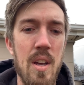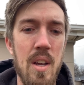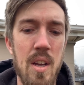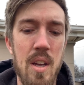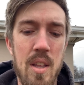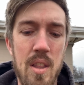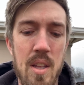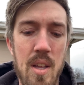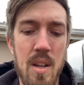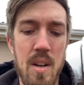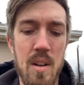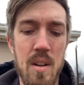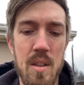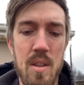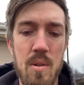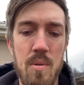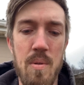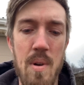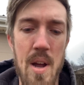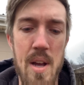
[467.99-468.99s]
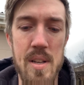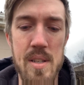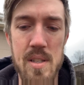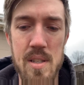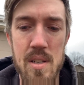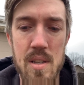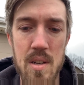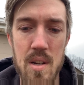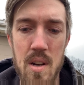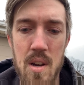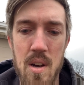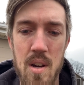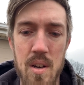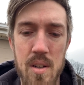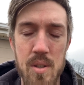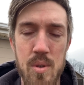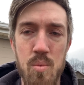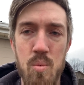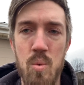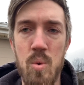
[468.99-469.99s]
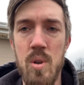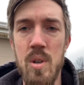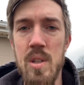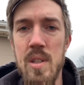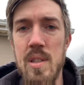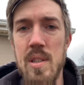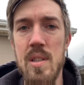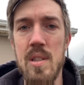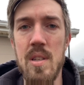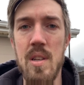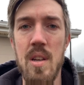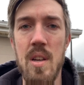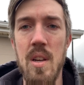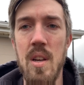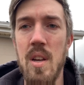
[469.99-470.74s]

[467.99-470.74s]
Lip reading: and then the rest is woods,